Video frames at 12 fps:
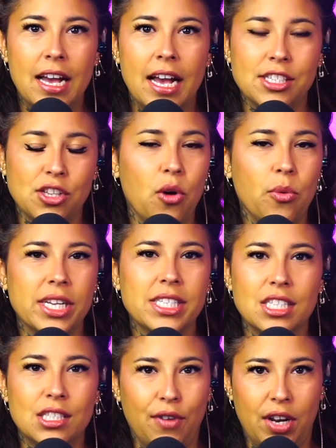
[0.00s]
As always,
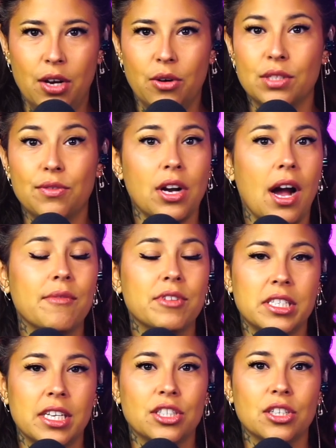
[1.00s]
this video is for
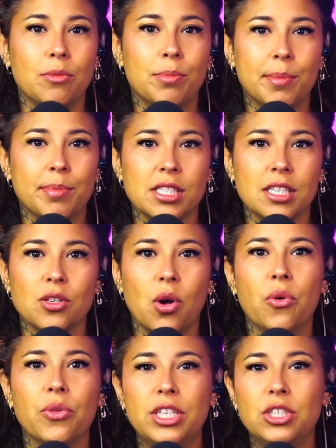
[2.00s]
conversational purposes
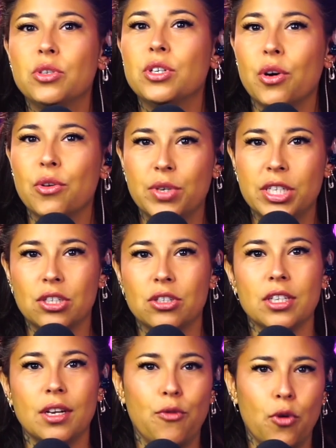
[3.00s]
only. Do your own
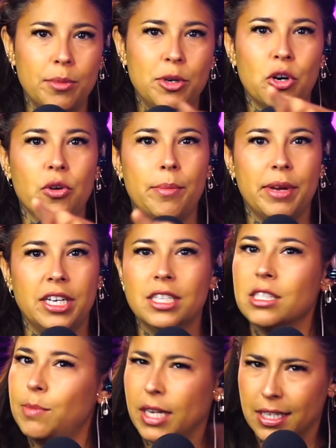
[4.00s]
research and form your own
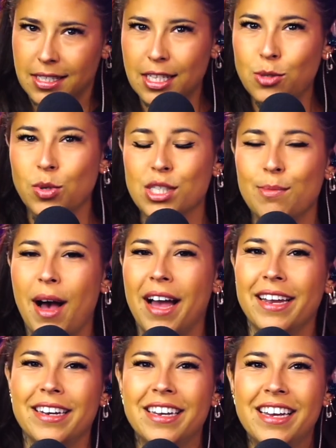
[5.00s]
opinions, because this one's
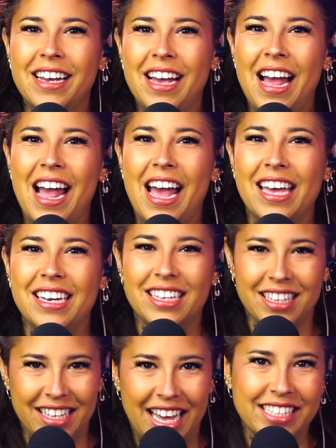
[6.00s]
mine, and
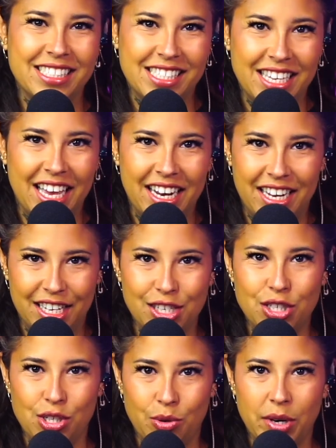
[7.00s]
let's get
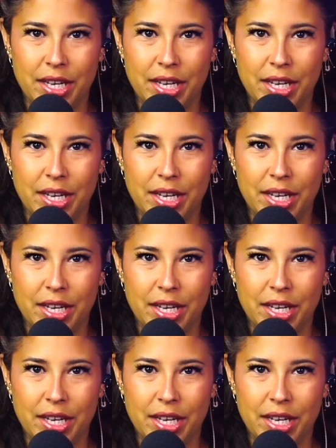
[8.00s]
into it.